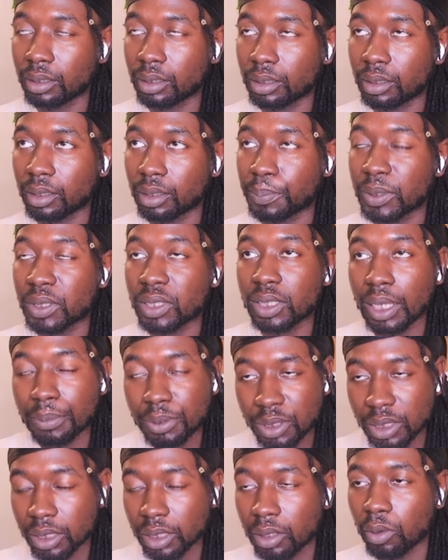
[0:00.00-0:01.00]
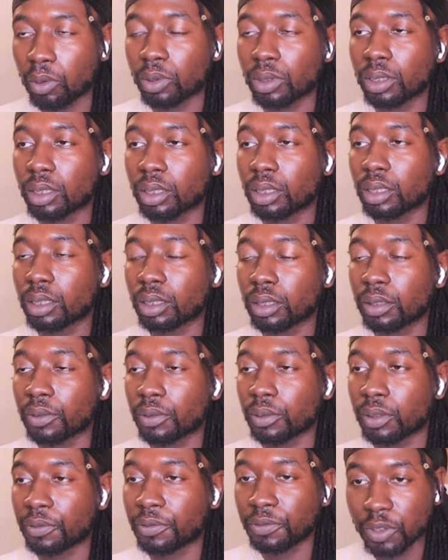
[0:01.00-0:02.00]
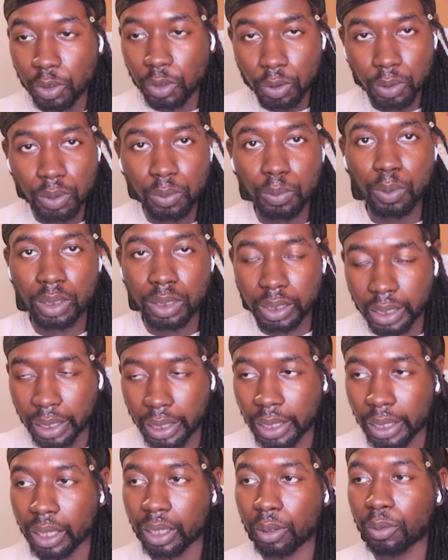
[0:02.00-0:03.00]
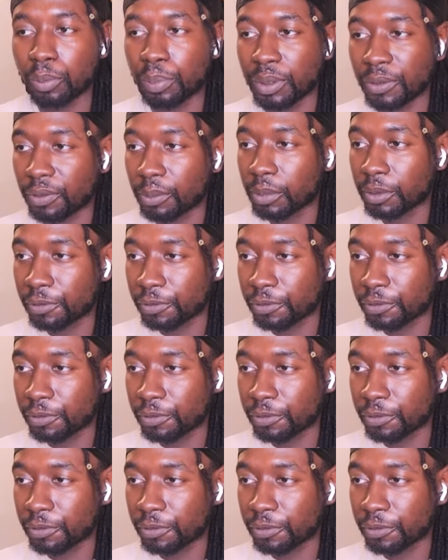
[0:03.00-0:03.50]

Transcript: the perception or the view we'll get will be from the